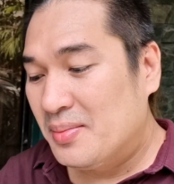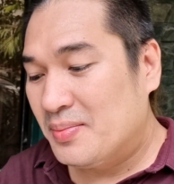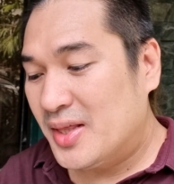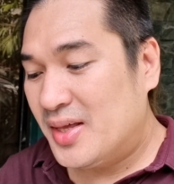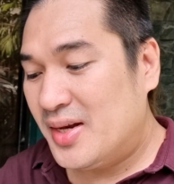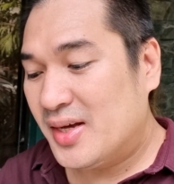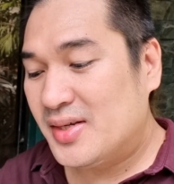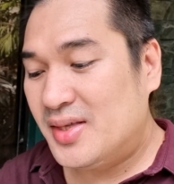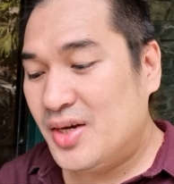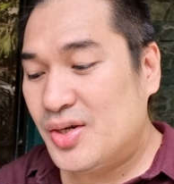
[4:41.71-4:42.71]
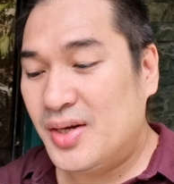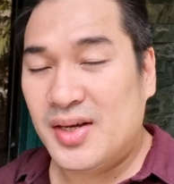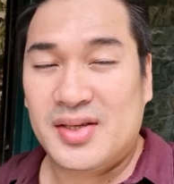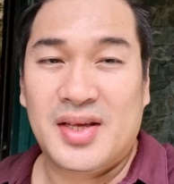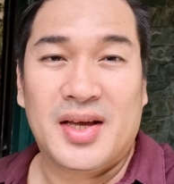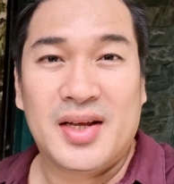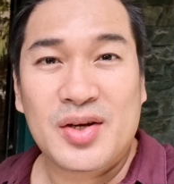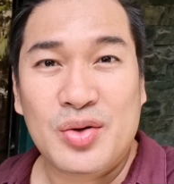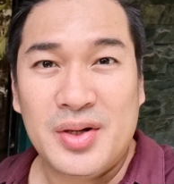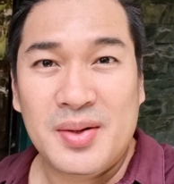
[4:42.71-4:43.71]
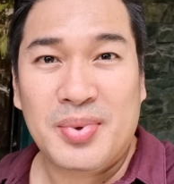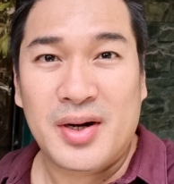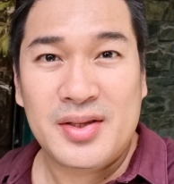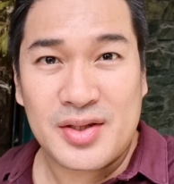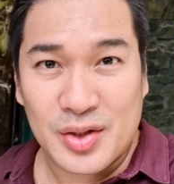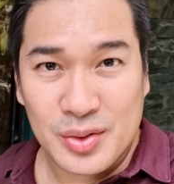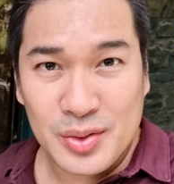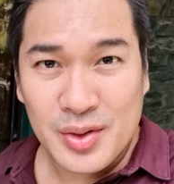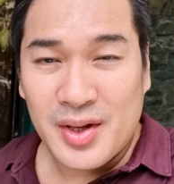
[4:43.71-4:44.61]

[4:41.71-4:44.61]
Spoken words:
But the next station is the encoding part 2.